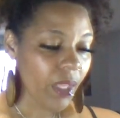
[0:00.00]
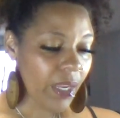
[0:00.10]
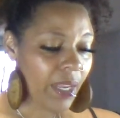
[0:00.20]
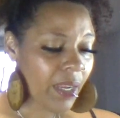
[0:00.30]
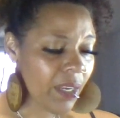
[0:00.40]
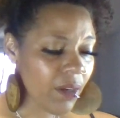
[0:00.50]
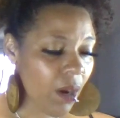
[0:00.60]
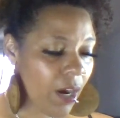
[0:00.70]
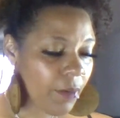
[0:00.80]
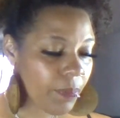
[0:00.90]
Can I get a
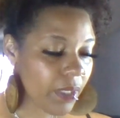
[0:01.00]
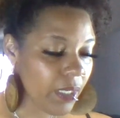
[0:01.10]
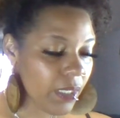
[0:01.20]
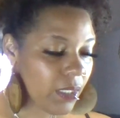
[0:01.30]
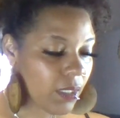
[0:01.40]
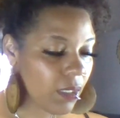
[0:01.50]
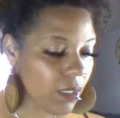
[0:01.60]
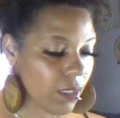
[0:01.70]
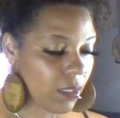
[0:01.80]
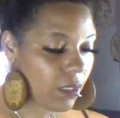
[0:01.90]
card, please?
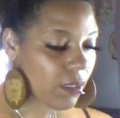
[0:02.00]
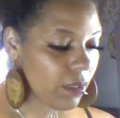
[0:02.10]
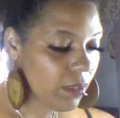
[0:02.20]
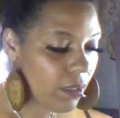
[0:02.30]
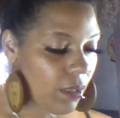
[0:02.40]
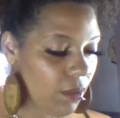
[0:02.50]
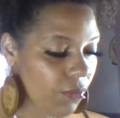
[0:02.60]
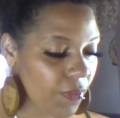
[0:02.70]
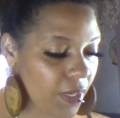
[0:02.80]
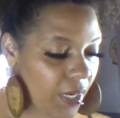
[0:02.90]

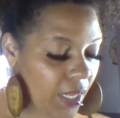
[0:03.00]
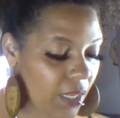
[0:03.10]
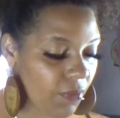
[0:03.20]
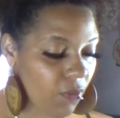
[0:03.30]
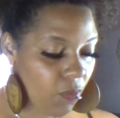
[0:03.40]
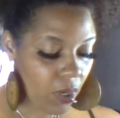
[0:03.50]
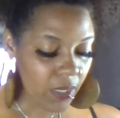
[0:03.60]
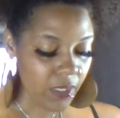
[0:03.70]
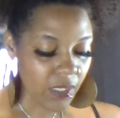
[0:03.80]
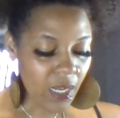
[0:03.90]
For the Knave of
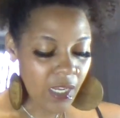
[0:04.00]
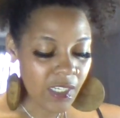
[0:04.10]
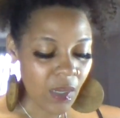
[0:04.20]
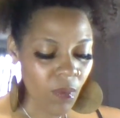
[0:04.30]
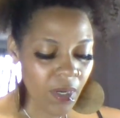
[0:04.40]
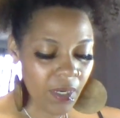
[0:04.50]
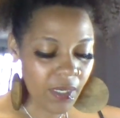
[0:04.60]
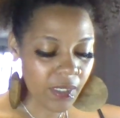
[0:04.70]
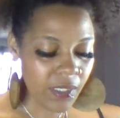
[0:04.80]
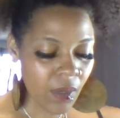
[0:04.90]
Wands. Someone
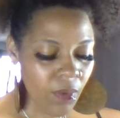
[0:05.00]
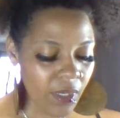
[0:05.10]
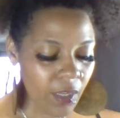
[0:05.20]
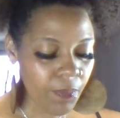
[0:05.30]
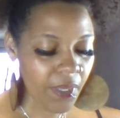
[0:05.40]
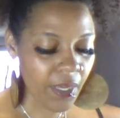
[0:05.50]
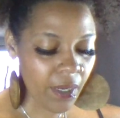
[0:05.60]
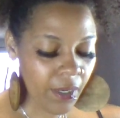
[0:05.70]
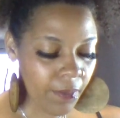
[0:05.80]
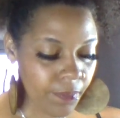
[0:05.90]
someone could be
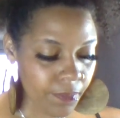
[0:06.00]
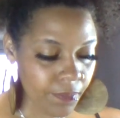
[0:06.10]
um